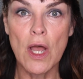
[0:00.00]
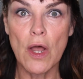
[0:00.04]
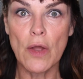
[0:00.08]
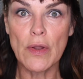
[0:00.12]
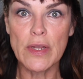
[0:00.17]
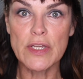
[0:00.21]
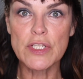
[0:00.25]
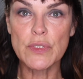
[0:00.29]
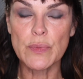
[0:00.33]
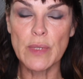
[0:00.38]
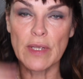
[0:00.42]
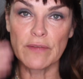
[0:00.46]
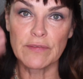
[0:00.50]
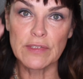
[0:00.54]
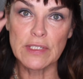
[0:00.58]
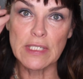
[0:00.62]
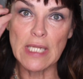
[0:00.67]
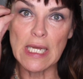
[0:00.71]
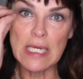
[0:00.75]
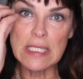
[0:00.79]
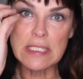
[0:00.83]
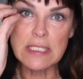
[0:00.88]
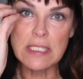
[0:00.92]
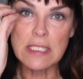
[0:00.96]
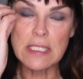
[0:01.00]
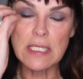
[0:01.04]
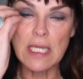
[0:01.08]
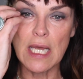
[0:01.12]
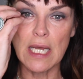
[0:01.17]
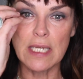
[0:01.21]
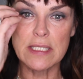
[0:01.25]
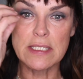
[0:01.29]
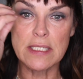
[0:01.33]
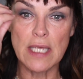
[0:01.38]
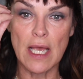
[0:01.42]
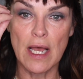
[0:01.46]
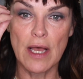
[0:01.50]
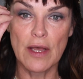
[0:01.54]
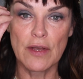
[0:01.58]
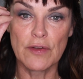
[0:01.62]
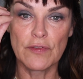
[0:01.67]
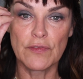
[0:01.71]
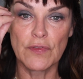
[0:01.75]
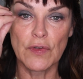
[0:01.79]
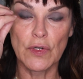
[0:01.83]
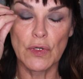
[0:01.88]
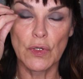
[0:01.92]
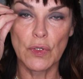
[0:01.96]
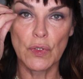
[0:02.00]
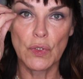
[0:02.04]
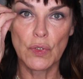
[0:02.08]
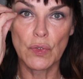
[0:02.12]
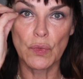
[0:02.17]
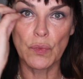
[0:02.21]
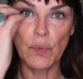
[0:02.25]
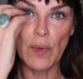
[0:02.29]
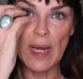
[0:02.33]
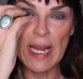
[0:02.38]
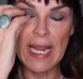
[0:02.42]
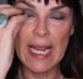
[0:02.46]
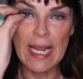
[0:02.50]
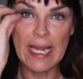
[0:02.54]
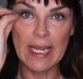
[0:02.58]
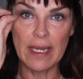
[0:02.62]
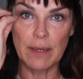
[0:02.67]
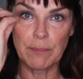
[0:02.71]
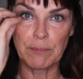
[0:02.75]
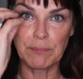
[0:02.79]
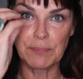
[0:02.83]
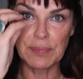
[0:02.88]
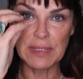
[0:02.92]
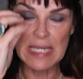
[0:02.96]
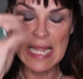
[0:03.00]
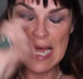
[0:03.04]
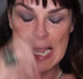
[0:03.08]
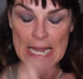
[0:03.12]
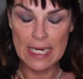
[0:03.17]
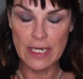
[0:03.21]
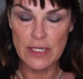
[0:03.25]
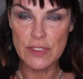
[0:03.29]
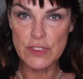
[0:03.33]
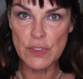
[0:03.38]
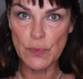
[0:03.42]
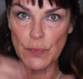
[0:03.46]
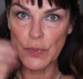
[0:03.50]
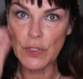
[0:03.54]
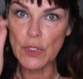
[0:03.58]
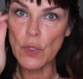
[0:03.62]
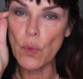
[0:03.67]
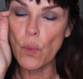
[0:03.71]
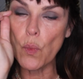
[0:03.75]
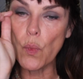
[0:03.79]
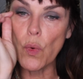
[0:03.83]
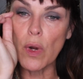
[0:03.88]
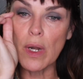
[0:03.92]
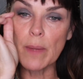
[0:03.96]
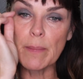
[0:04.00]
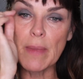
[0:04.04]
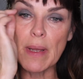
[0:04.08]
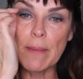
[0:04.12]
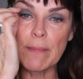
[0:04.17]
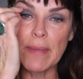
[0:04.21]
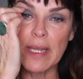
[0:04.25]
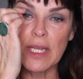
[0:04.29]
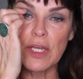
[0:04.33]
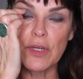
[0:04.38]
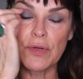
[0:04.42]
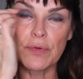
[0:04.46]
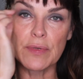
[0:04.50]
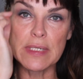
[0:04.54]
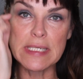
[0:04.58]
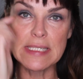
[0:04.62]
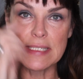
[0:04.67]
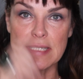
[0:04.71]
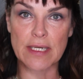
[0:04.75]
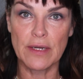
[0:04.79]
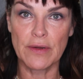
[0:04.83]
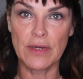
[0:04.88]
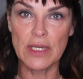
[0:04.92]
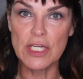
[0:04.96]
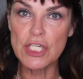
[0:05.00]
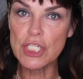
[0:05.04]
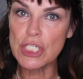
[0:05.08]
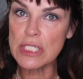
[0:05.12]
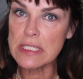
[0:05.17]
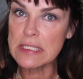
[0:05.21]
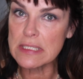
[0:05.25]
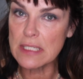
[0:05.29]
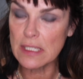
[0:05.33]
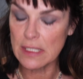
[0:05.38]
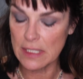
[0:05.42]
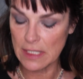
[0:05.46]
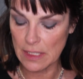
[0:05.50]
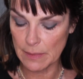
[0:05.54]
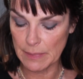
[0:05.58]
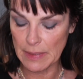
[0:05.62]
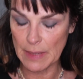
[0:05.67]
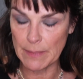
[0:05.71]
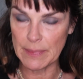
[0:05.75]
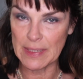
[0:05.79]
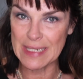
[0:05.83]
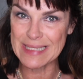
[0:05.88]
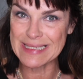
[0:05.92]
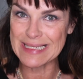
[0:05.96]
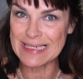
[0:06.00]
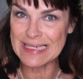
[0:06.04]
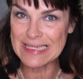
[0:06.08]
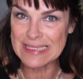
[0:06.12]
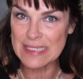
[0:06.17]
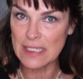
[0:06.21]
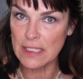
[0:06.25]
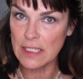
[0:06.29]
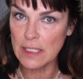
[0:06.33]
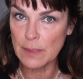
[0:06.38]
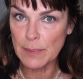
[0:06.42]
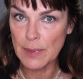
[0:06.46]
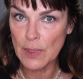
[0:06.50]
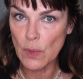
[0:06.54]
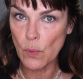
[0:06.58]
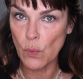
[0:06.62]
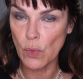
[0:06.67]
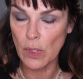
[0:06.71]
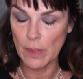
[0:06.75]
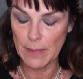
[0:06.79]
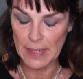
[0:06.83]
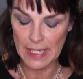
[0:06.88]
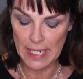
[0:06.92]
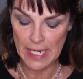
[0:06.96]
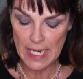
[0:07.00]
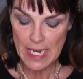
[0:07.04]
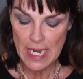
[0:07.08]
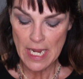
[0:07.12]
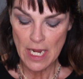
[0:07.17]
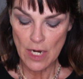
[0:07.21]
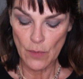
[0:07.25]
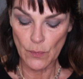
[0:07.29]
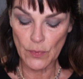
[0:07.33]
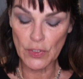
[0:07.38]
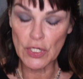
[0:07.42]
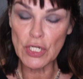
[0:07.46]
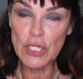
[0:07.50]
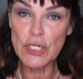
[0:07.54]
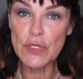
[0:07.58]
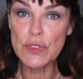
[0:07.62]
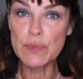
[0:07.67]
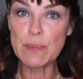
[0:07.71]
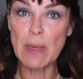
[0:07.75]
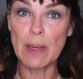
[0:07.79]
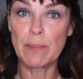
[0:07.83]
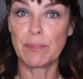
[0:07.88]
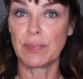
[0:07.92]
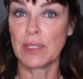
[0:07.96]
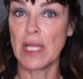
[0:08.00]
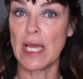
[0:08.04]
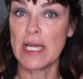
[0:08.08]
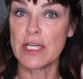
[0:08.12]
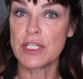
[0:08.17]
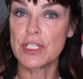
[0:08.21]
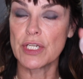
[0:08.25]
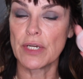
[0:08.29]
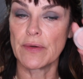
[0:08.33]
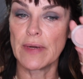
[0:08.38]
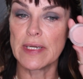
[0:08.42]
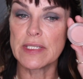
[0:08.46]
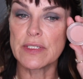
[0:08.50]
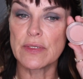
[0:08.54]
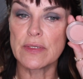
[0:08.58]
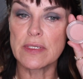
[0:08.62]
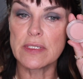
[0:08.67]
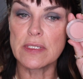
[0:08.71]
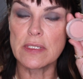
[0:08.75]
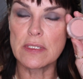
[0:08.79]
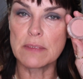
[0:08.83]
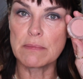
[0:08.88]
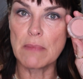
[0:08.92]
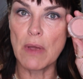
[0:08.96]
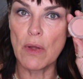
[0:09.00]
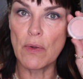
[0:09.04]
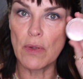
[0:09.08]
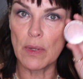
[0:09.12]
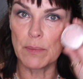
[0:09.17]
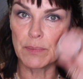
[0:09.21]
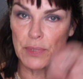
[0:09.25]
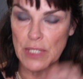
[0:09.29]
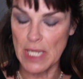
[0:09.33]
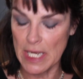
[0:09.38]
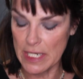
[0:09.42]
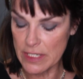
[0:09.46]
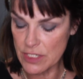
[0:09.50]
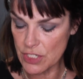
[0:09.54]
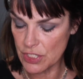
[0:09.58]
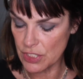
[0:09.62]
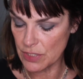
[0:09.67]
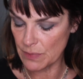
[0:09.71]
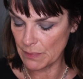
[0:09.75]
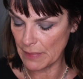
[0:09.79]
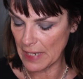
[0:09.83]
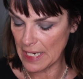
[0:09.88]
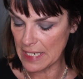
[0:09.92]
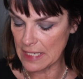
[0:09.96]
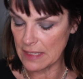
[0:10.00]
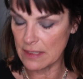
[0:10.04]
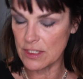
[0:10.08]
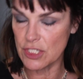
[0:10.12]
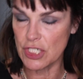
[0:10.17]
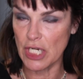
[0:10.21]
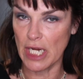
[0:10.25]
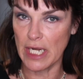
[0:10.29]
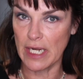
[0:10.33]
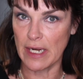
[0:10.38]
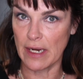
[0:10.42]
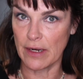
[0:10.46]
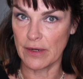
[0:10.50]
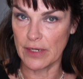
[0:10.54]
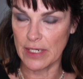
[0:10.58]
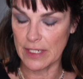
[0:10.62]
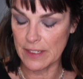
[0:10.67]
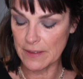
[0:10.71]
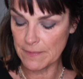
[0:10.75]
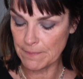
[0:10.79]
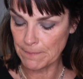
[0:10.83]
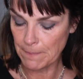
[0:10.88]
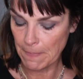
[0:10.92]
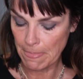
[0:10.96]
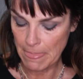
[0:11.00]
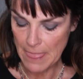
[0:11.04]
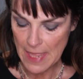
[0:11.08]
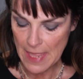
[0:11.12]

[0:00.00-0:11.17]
Okay, so we have lots and lots of gray and black. So we're gonna warm up my crease area just a little bit because it needs a little bit of warming. We're gonna use my blush, all right? So this is Mocha Blush by Jane Iredale.